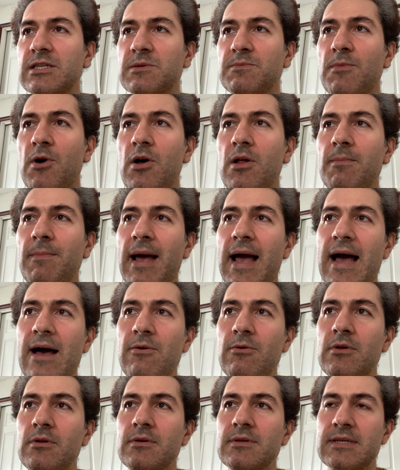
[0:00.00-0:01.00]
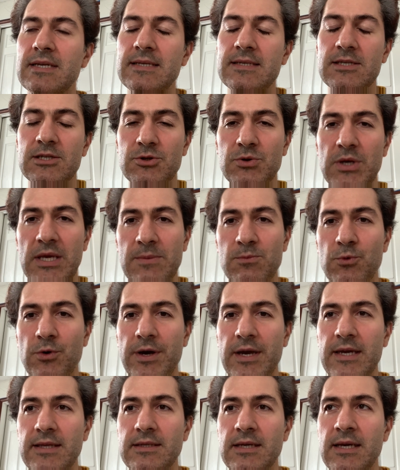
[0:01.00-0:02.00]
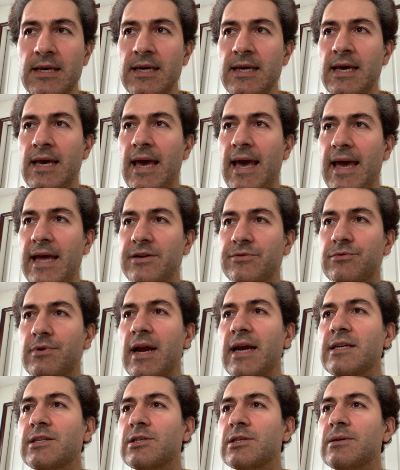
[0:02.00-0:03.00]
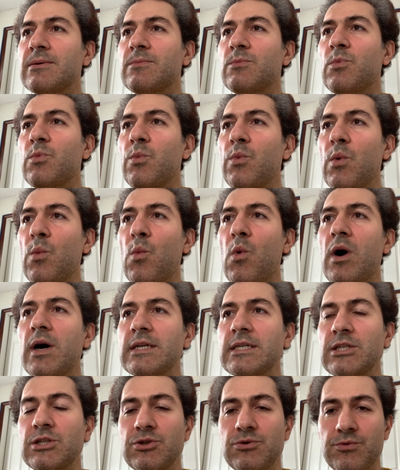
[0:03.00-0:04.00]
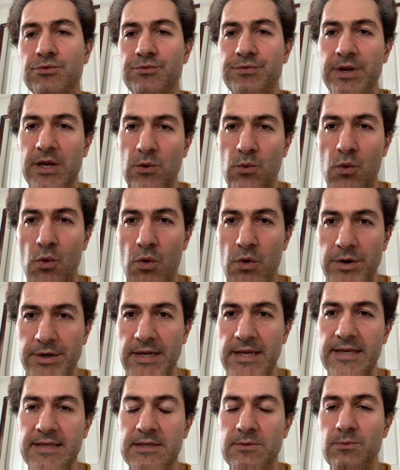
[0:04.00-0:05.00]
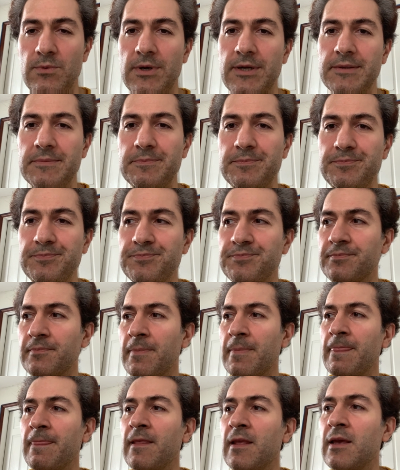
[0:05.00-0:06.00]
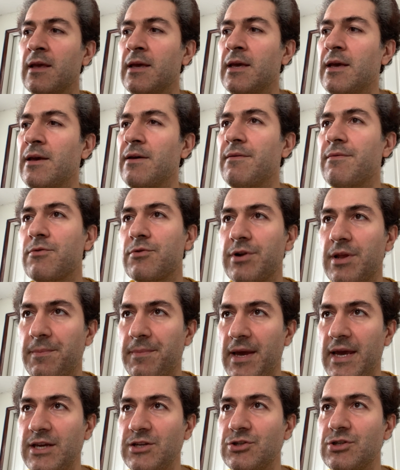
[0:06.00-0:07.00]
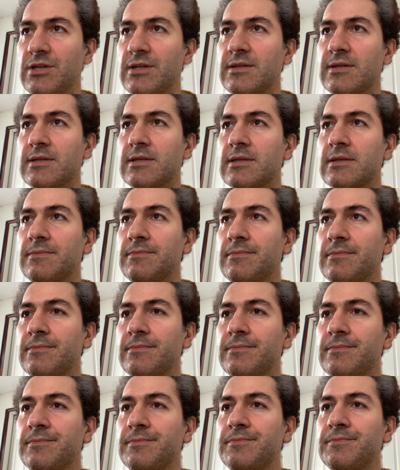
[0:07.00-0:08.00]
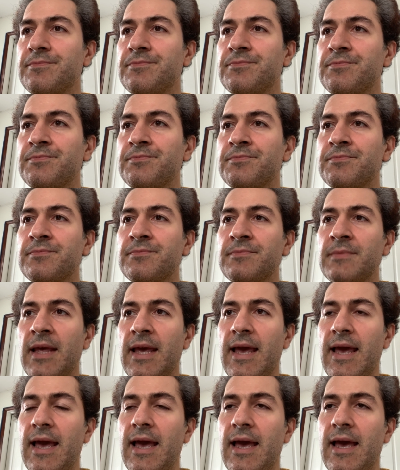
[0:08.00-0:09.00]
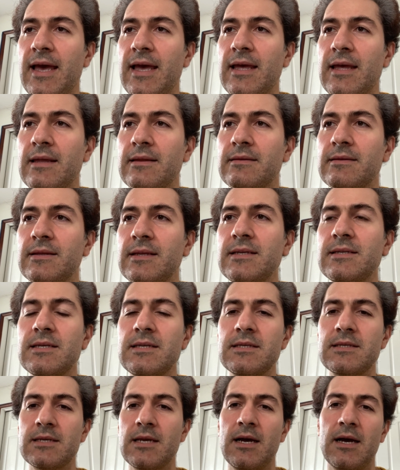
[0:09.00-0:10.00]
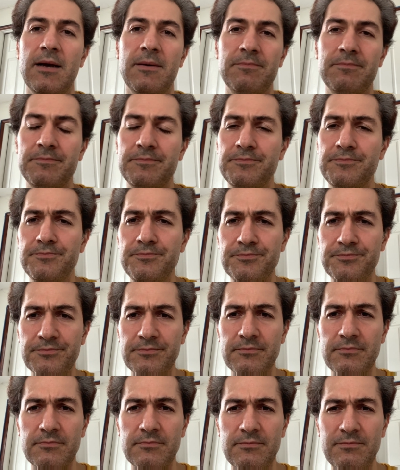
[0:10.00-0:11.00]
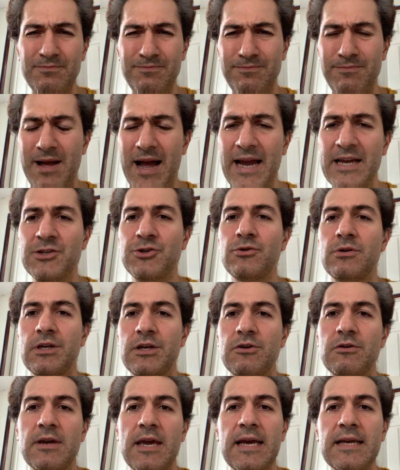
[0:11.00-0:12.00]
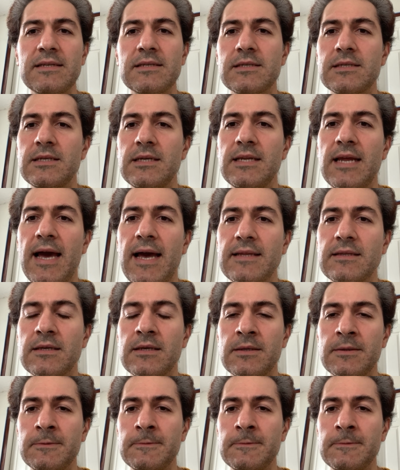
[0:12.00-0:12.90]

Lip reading: small bowels, and sigmoid and rectum, we wanted to record this one for the patients. And this is actually, you can see that